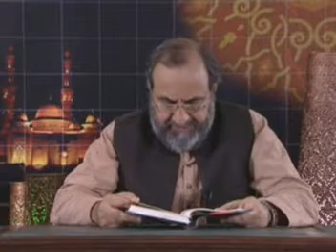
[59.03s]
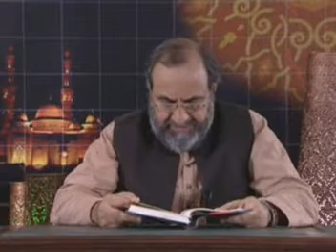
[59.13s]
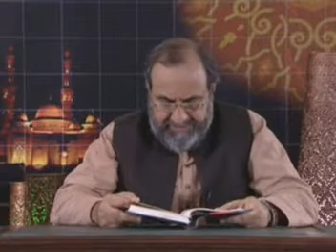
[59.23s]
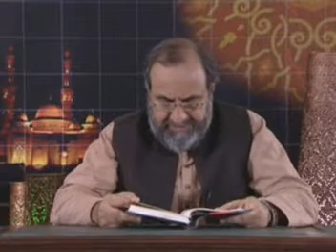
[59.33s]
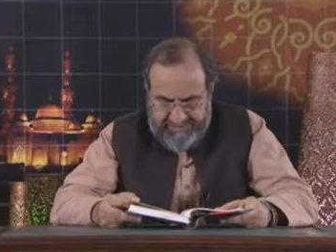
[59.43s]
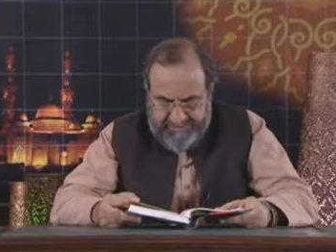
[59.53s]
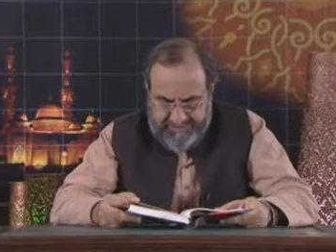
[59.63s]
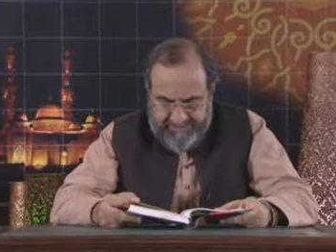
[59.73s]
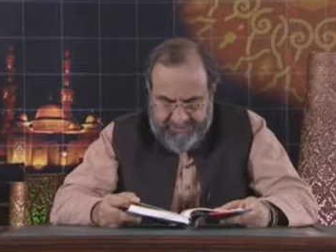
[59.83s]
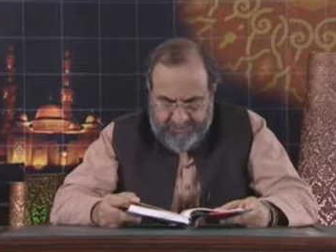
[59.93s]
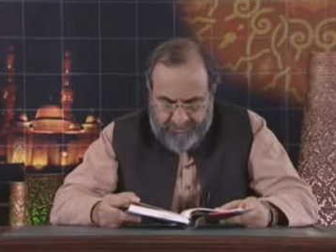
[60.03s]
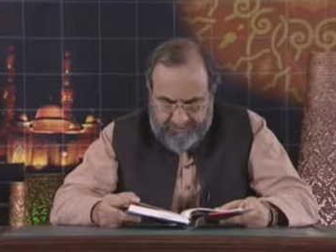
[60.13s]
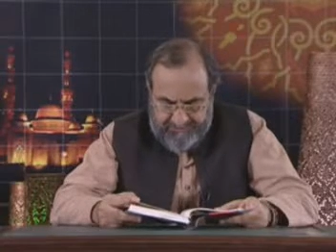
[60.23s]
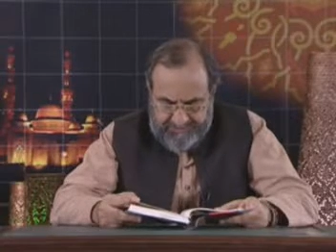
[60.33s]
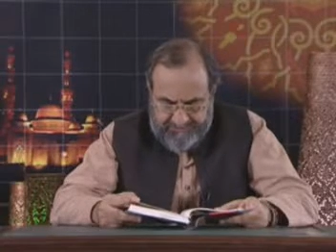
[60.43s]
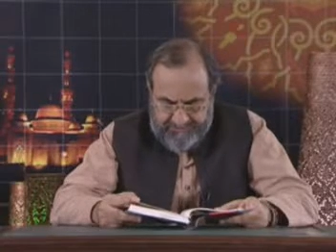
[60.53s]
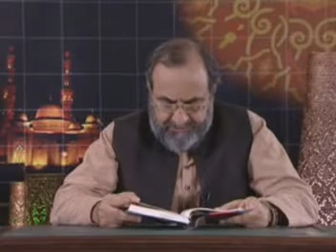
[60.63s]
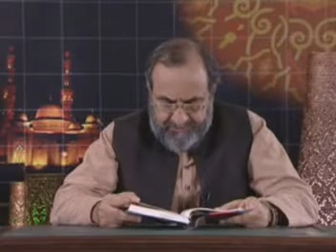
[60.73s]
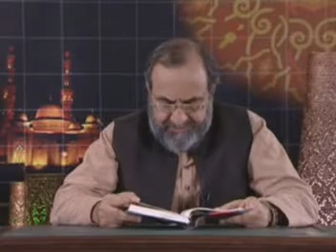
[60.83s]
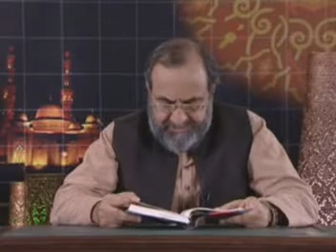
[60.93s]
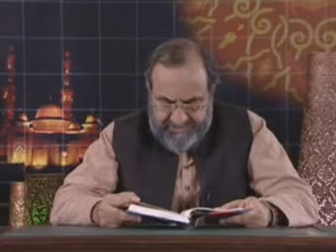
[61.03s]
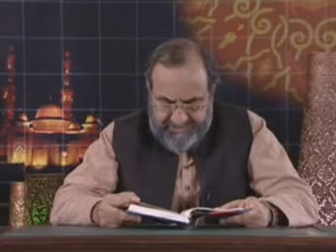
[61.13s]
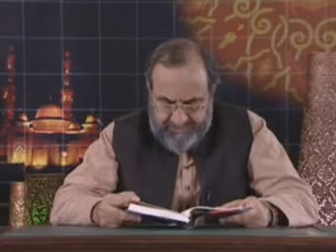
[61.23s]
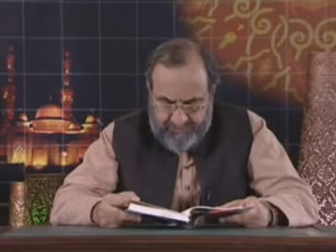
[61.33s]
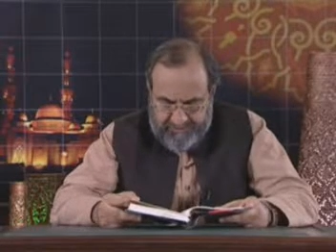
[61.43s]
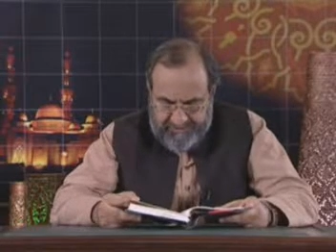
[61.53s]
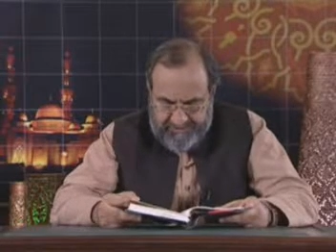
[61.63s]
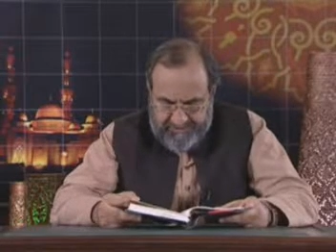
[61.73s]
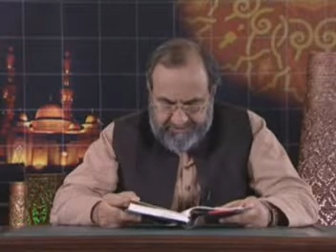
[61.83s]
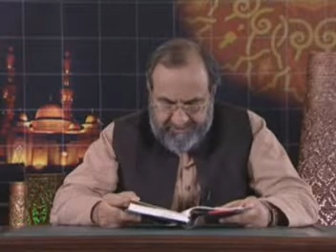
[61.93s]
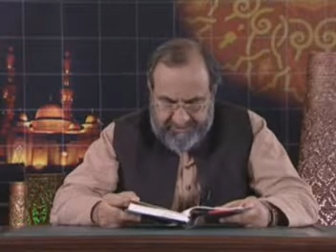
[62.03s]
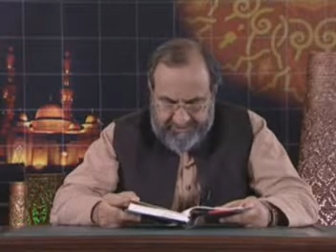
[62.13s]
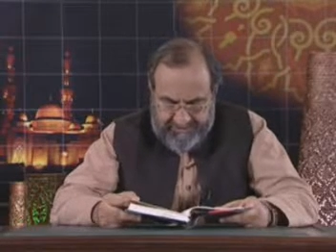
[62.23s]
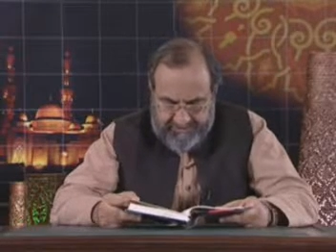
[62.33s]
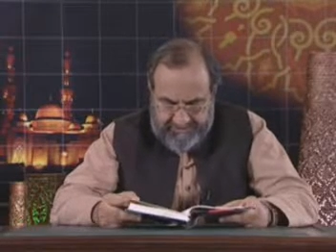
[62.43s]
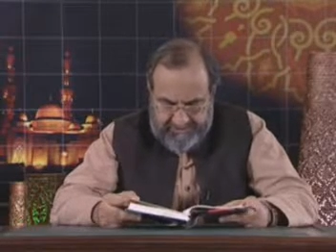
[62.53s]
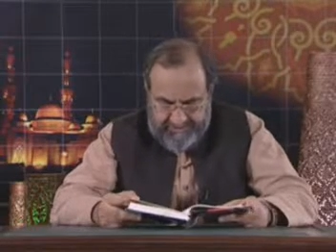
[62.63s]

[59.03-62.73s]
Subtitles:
that he has made from Encyclopedia Biblica.